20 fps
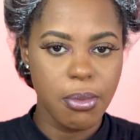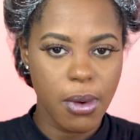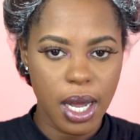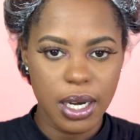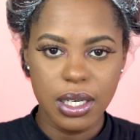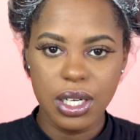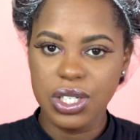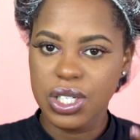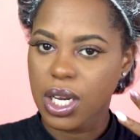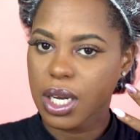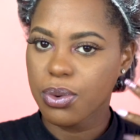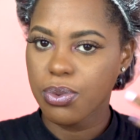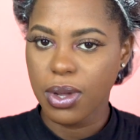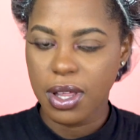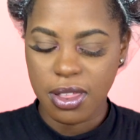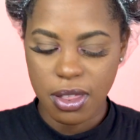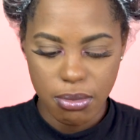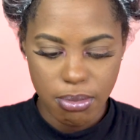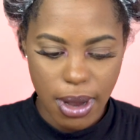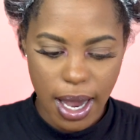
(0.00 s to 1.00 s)
condition
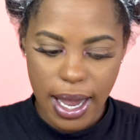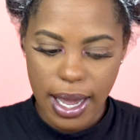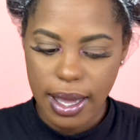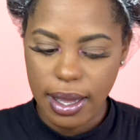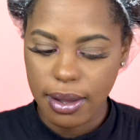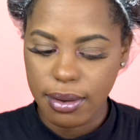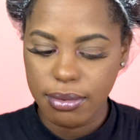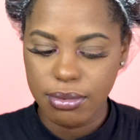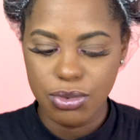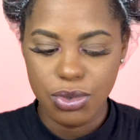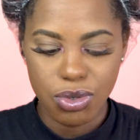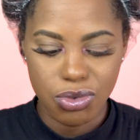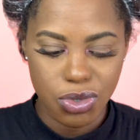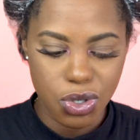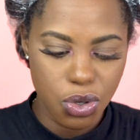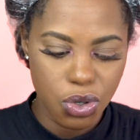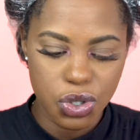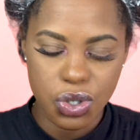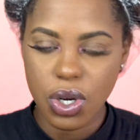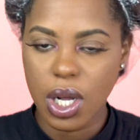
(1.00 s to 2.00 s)
with my
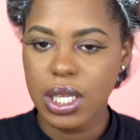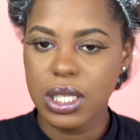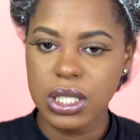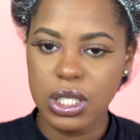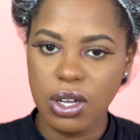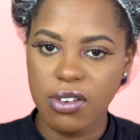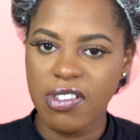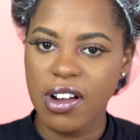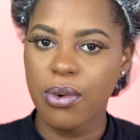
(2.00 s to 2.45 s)
usual stuff.